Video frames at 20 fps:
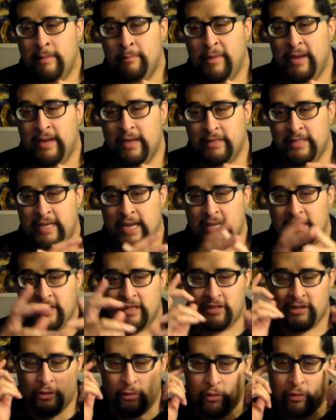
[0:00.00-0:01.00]
Because he has
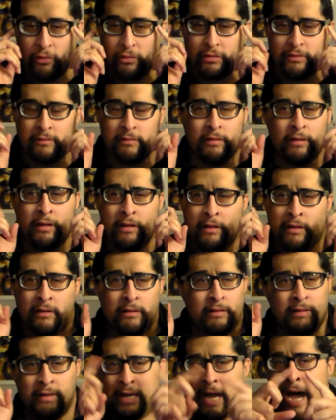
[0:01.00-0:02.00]
this whole
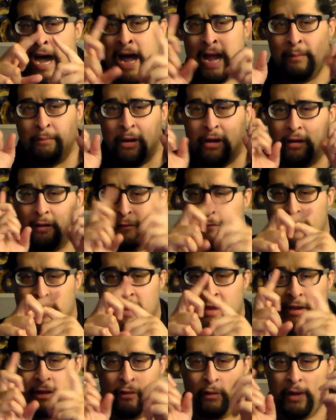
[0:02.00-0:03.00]
eyeball
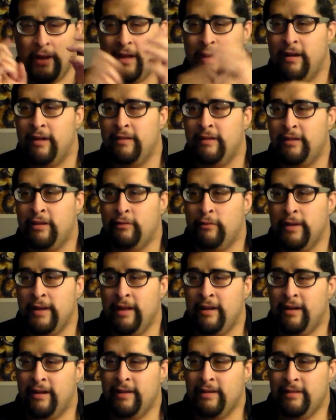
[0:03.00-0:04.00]
thing going on,
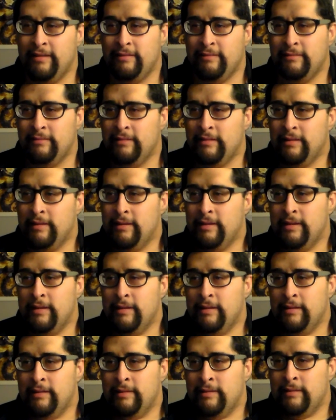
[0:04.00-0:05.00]
going on.
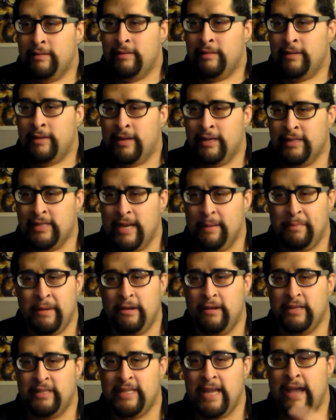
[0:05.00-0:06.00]
Because like
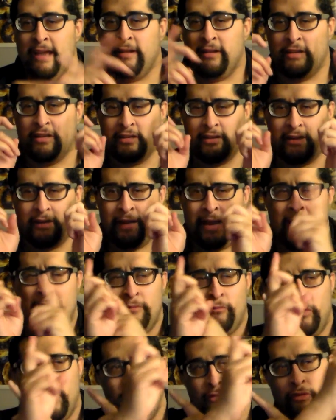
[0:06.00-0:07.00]
Perry Saturn
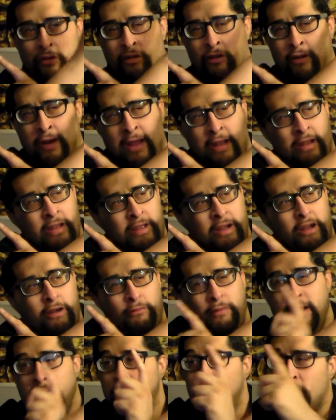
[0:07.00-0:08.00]
had one looking the
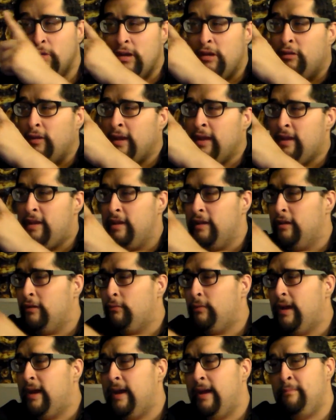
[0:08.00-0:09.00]
other way, one looking the
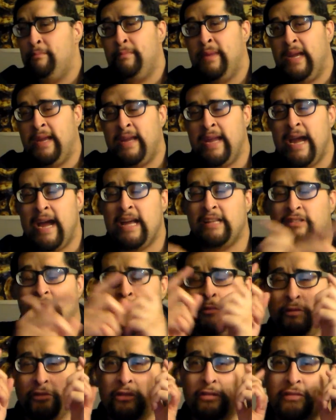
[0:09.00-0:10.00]
other way, and Big Cass
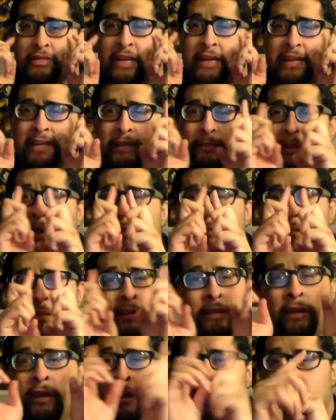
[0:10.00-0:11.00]
always looks like he's
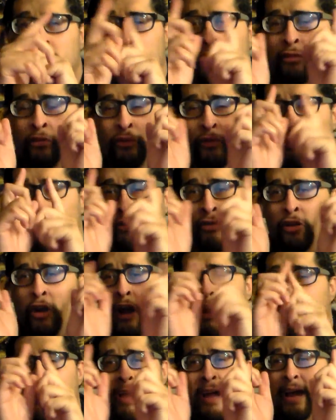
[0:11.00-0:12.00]
about
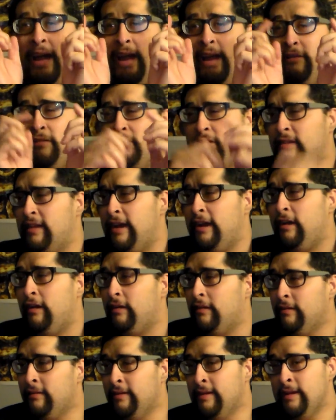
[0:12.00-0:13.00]
cockeyed
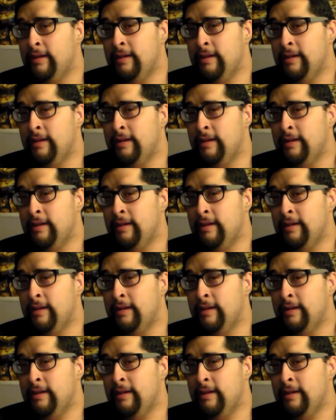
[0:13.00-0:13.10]
there.